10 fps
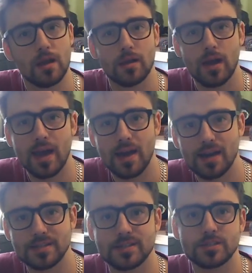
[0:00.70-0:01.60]
Hey
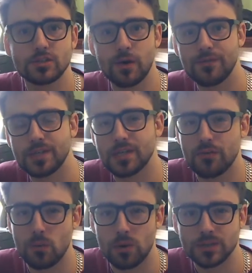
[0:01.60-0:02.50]
guys, Scruffy
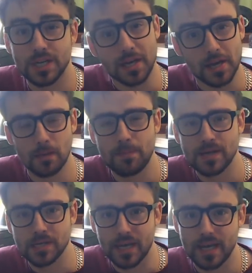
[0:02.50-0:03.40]
self-quarantine and Killer
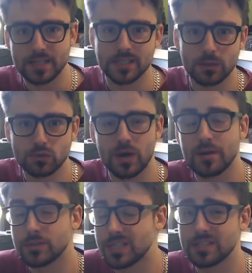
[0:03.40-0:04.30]
Pigeon here, still trying
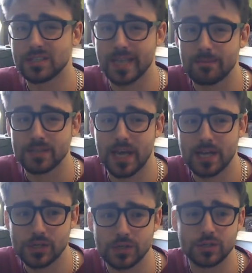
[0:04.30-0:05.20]
to resist the
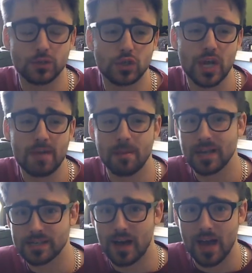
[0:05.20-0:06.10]
temptation to shave my
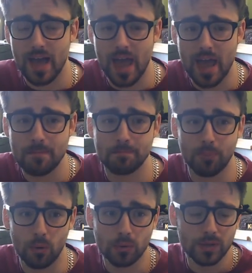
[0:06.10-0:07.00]
entire head
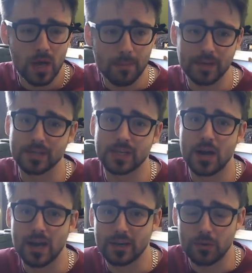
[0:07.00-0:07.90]
bald because I
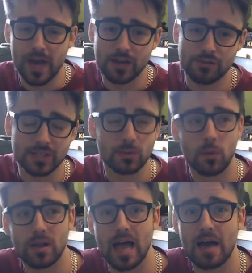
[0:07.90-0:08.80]
can't get to a hairdresser
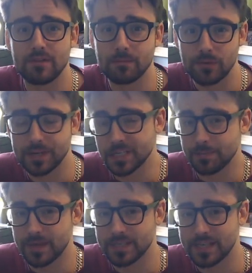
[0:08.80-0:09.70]
while having Britney
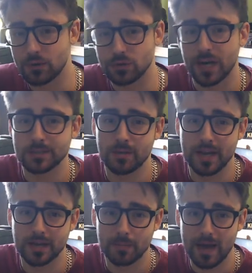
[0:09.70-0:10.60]
Spears soundtracks
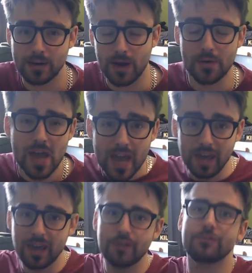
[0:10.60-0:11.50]
playing in the background.
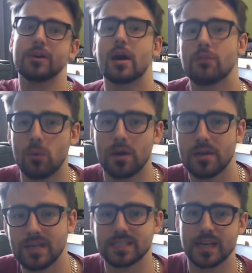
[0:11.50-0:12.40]
Here for another one
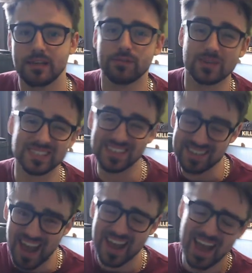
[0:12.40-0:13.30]
of these daily vlogs, and
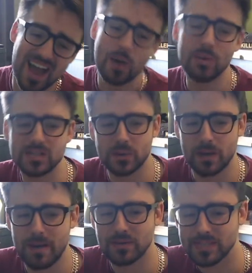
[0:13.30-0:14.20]
today we're
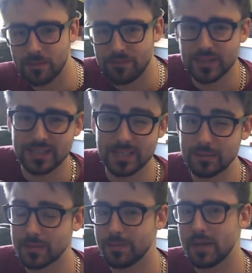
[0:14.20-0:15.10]
talking about something that
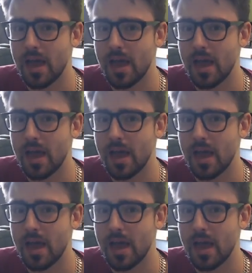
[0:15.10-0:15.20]
seems to be